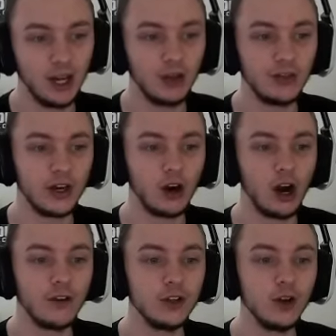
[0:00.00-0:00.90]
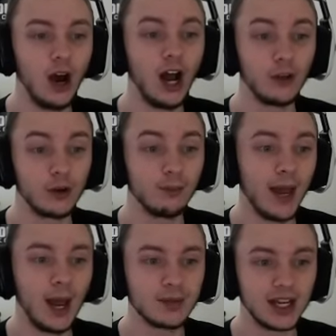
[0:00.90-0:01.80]
that there are a few other
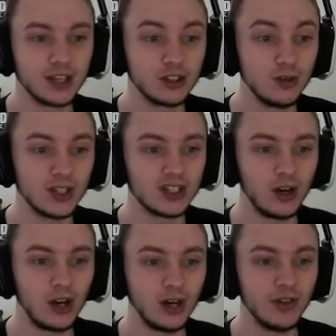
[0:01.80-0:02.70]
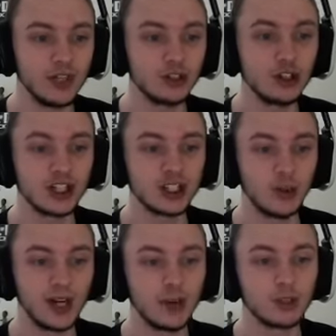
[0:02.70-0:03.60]
maps I could do this on than just the
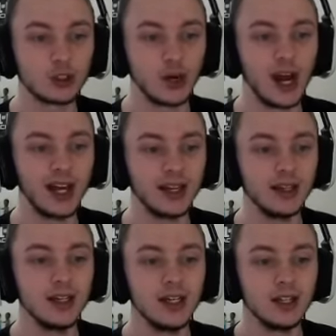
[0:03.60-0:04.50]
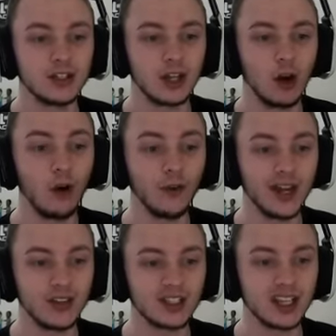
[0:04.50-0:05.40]
one I'm trying. So hopefully I
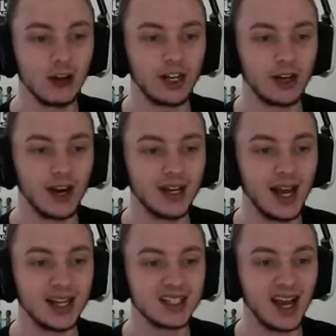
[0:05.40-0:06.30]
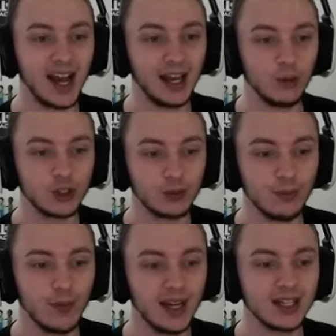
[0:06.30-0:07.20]
can get this card here and not die, which we
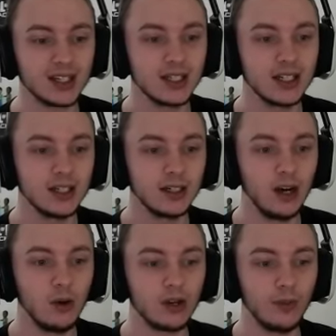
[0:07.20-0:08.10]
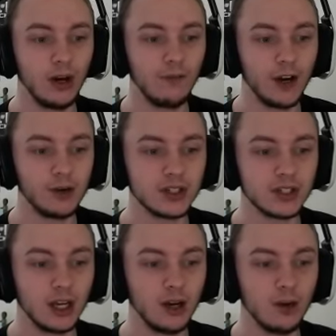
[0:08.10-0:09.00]
might. Oh, come on, Fire Races, go.